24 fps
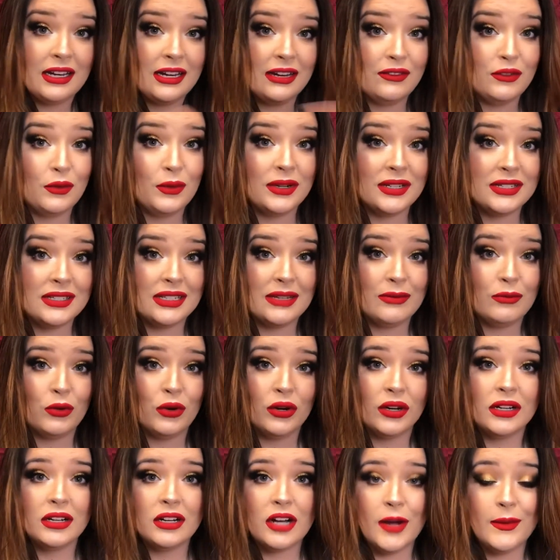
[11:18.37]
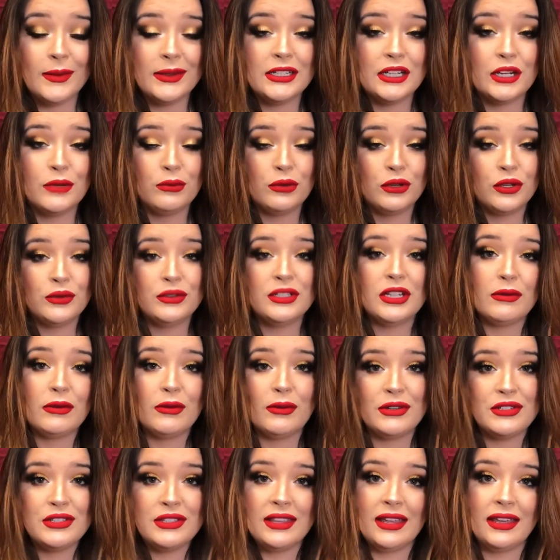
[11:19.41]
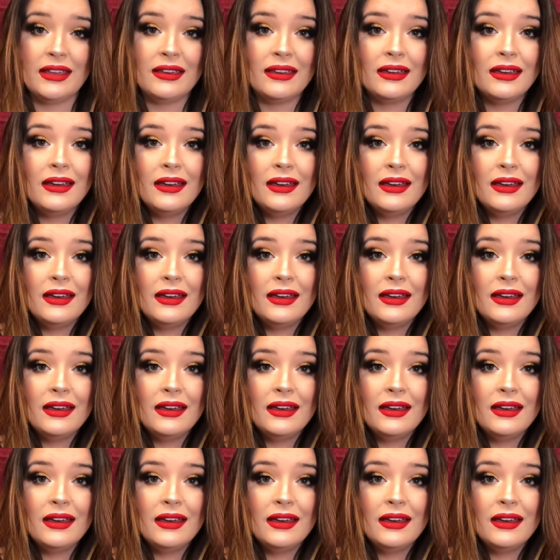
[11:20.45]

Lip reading: And if you want to see more, comment down below, tell me what you think.